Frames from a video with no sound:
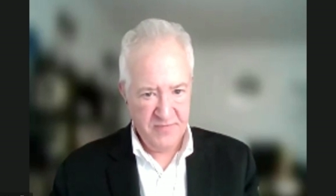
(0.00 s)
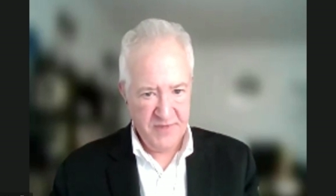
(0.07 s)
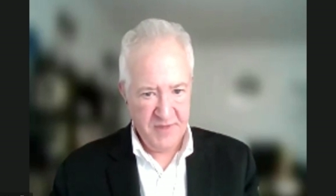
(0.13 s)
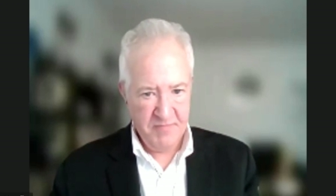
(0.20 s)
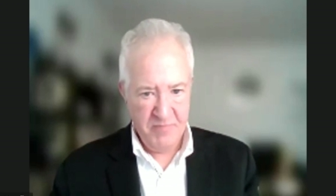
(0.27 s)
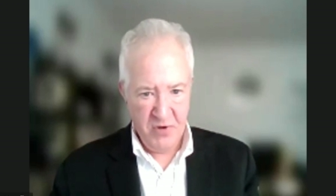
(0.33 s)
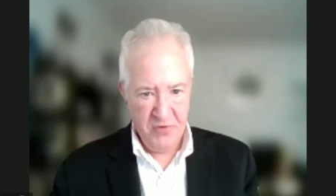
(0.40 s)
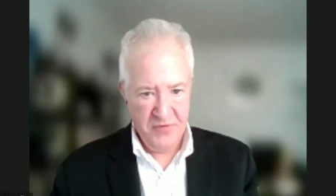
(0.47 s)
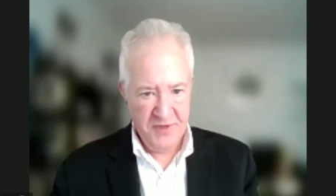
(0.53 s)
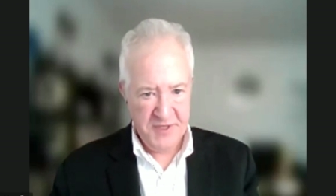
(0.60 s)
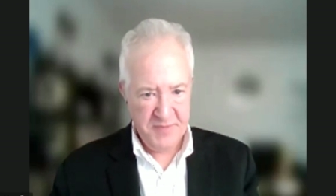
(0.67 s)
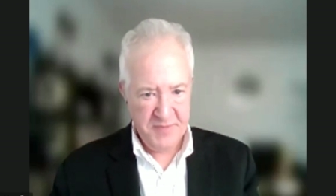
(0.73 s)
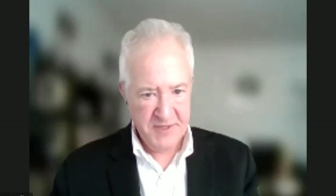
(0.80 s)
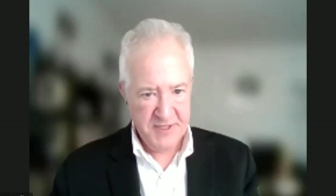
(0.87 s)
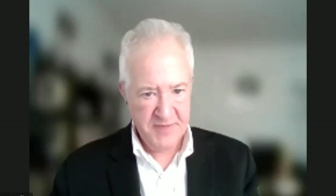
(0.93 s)
that both
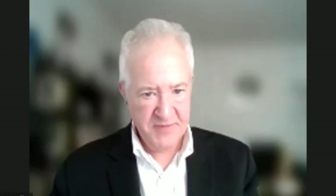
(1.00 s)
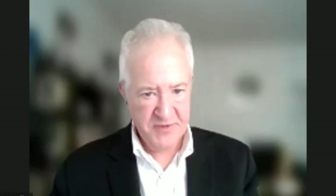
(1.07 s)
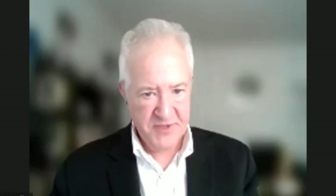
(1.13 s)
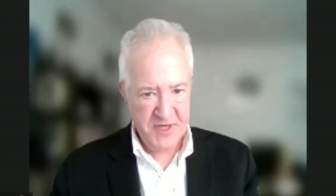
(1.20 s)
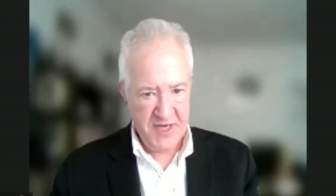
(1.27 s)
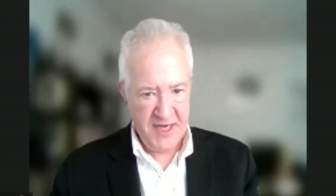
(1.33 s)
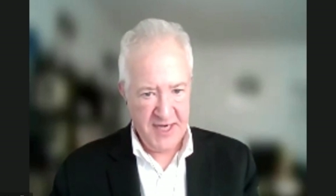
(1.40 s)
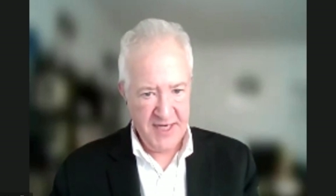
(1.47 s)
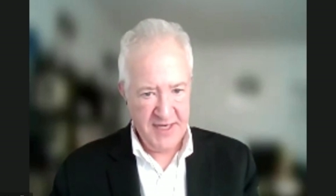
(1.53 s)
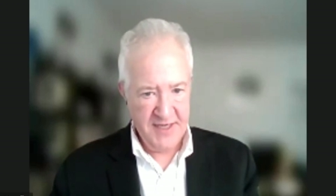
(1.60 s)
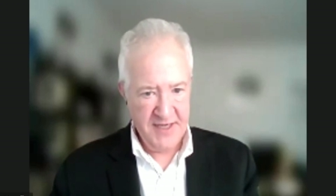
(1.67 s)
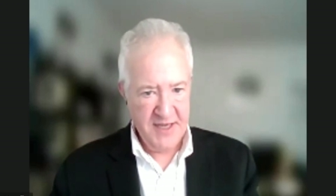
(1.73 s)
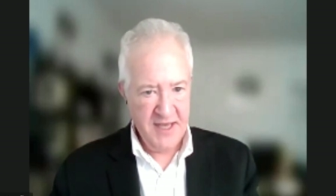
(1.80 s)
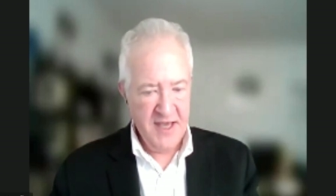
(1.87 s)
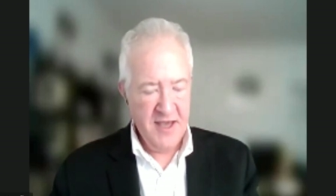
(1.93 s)
these principles
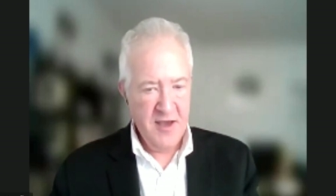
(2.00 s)
guided